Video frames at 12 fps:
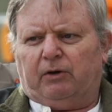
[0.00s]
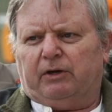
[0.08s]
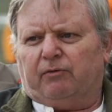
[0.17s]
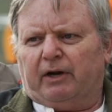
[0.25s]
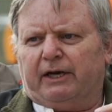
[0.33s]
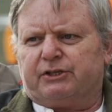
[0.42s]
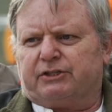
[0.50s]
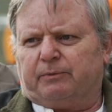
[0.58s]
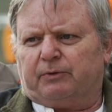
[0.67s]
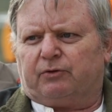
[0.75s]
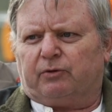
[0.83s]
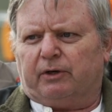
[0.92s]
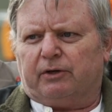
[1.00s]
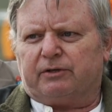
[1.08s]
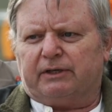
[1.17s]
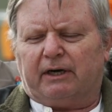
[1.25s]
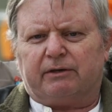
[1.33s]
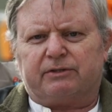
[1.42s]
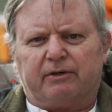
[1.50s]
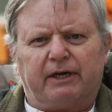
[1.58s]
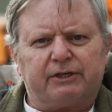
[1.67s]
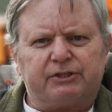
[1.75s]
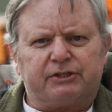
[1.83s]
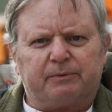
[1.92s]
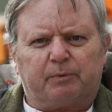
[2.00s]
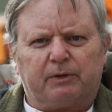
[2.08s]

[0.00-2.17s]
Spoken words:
only relationship with Toyota now is a relationship